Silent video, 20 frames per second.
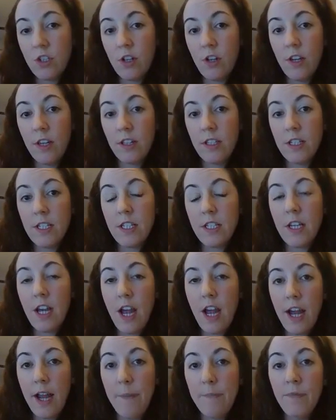during this
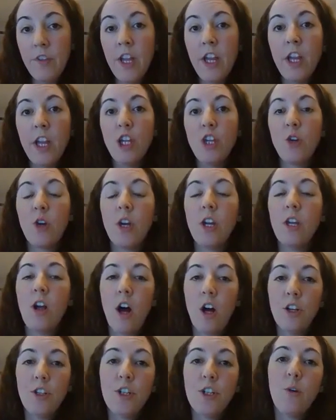time, you can
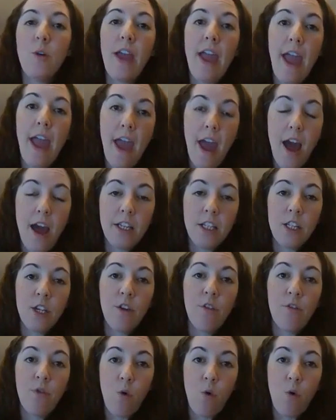also ask